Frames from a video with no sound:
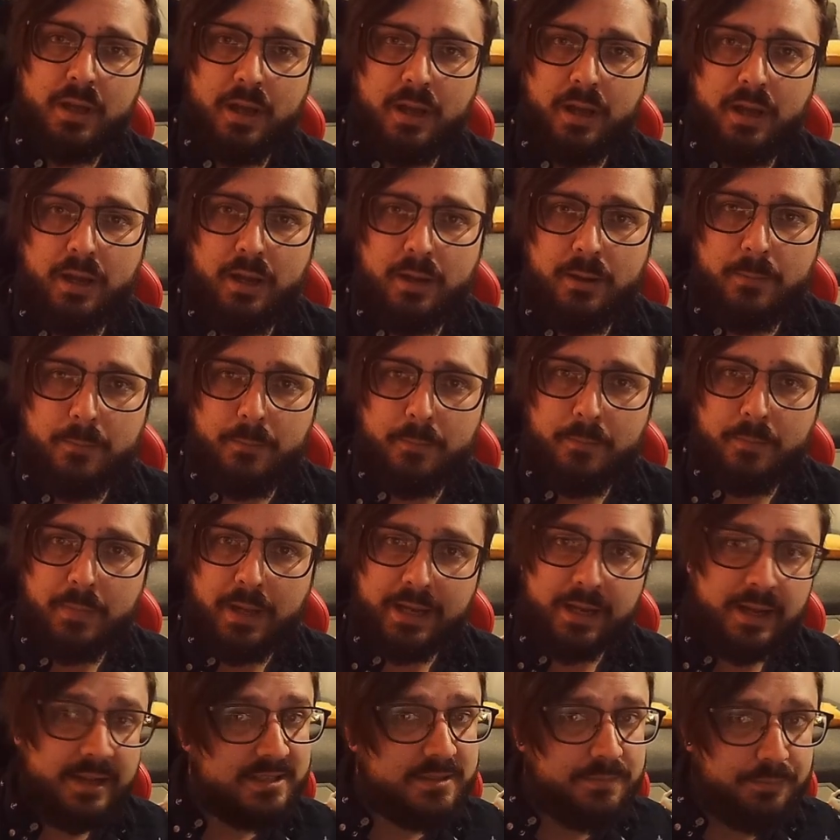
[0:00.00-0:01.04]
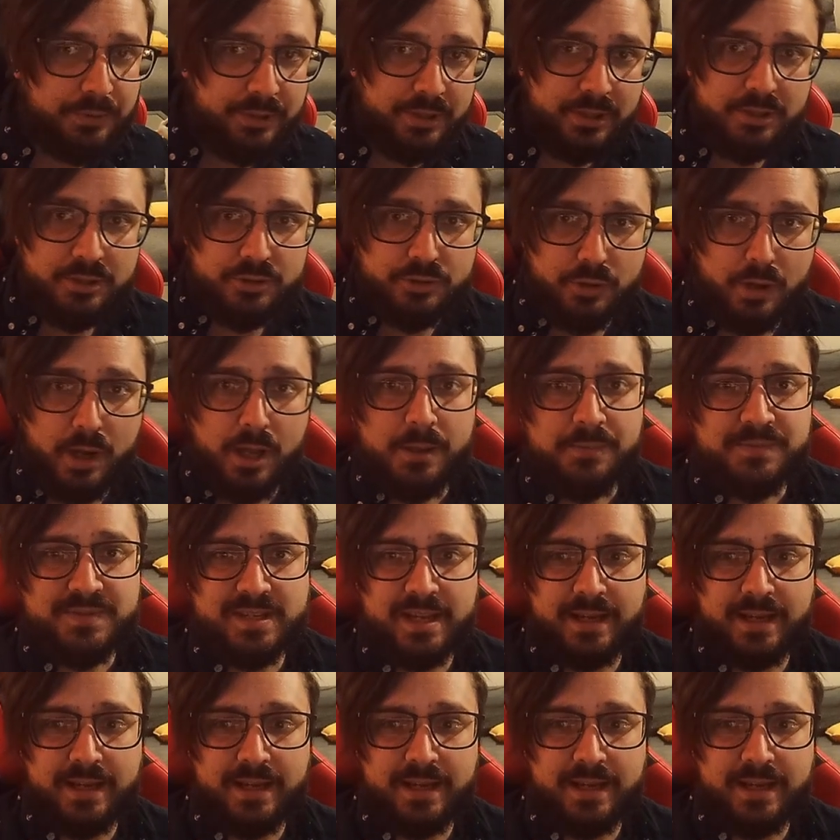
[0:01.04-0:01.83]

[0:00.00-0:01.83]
I got some pretty good drops.